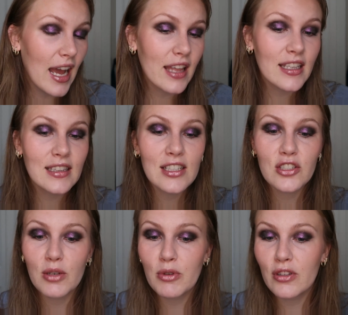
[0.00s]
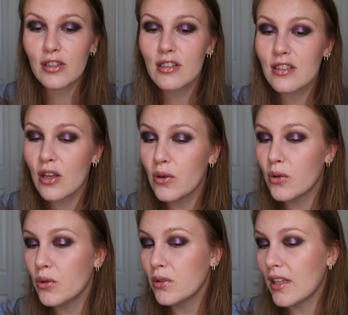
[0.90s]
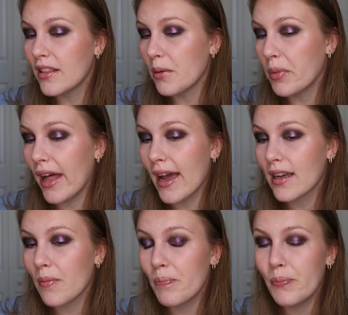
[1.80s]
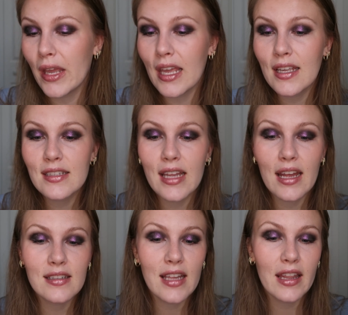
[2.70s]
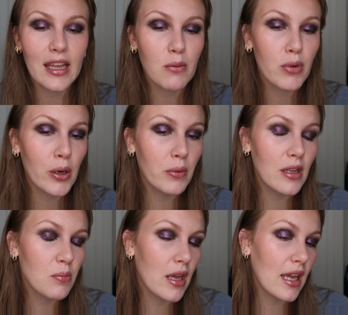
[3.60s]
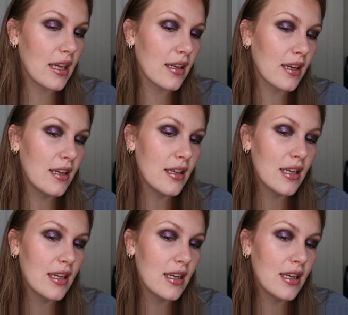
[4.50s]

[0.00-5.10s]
I think the shimmer looks so cool on the black base. It has that like purpley pink